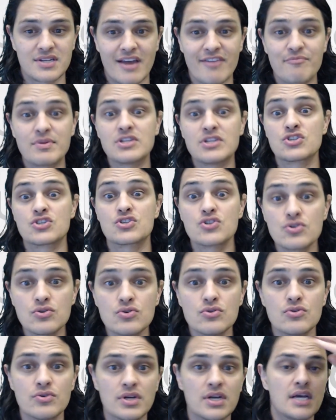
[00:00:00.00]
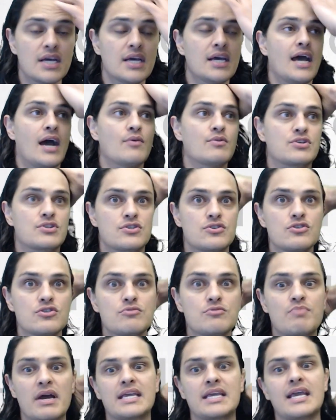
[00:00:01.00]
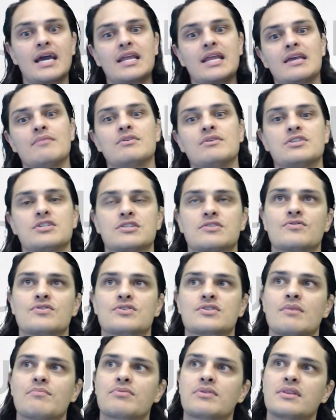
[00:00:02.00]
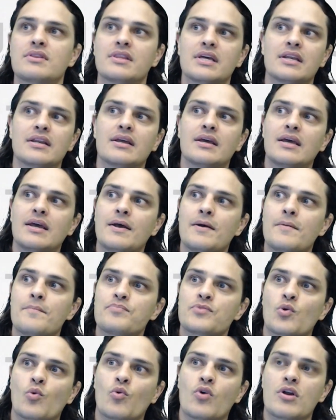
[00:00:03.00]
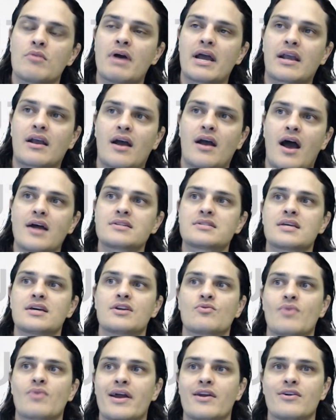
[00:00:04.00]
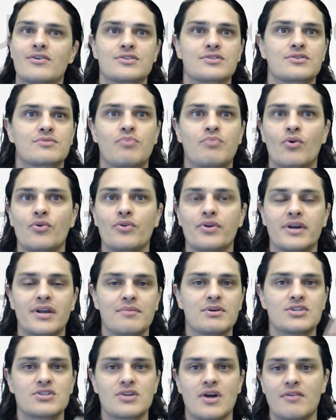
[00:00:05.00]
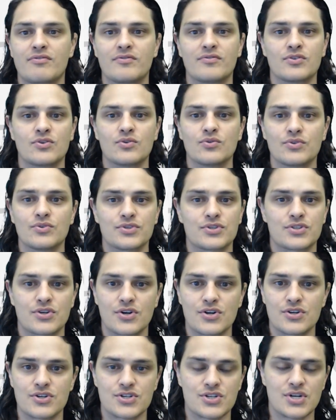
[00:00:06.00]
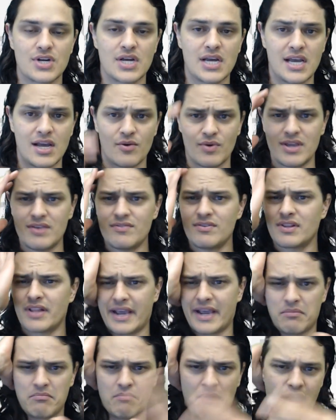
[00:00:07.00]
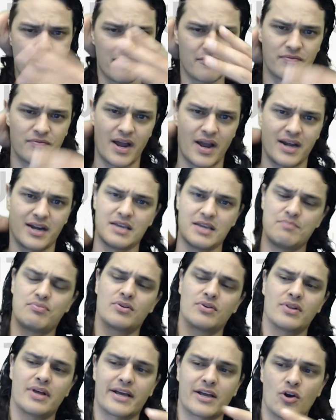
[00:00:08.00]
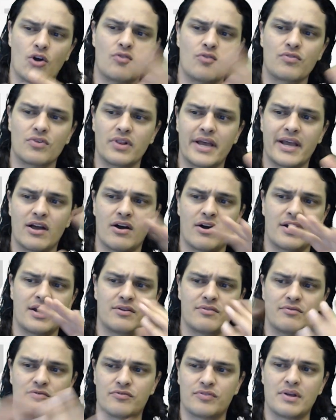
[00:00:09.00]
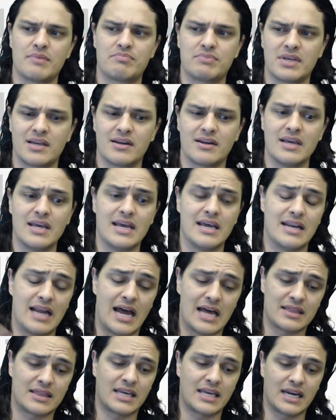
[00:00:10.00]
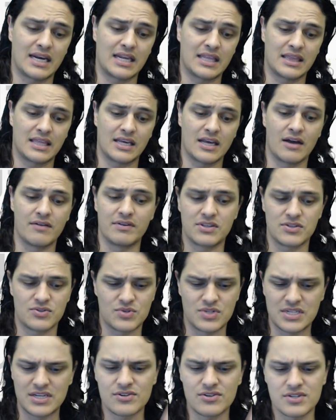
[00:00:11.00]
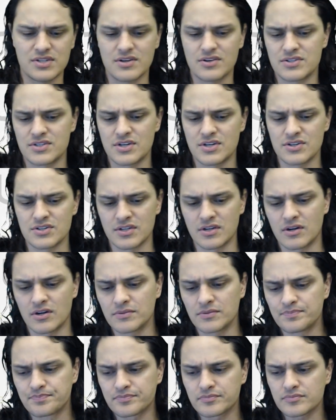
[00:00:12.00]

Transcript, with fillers: I've been sued. I was sued by Getty Images for something that one of my content writers pulled an image off of Google search. We even like modified it. He put like an overlay on it and flipped it, not think anything of it. This was years and years and years ago